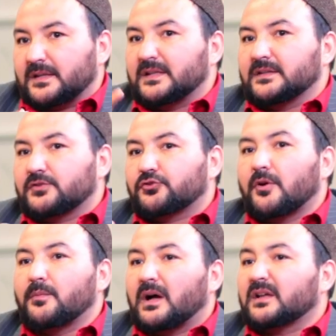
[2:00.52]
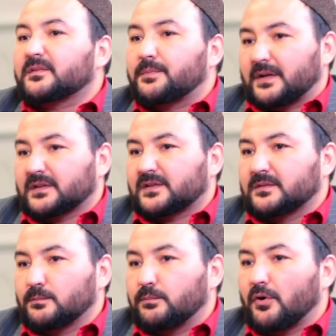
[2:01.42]
in some aspects,
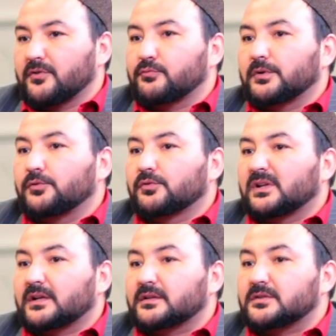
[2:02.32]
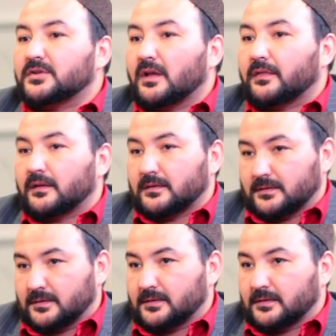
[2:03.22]
both will look like each other,
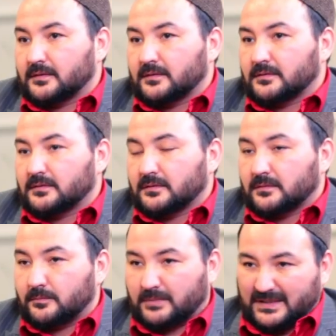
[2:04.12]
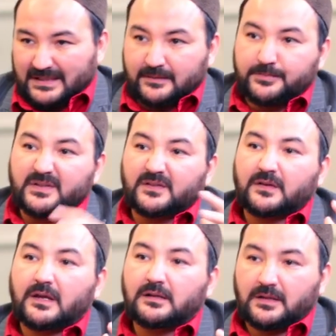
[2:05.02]
but in big
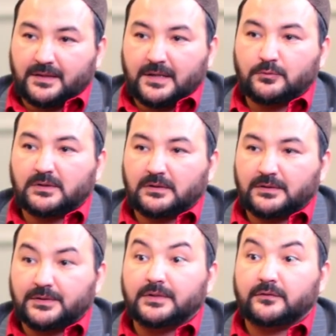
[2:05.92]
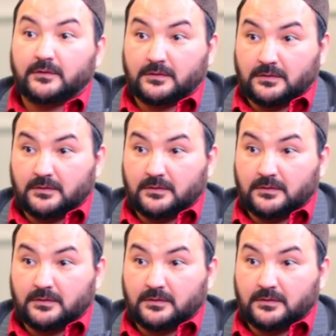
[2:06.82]
scale, they will differ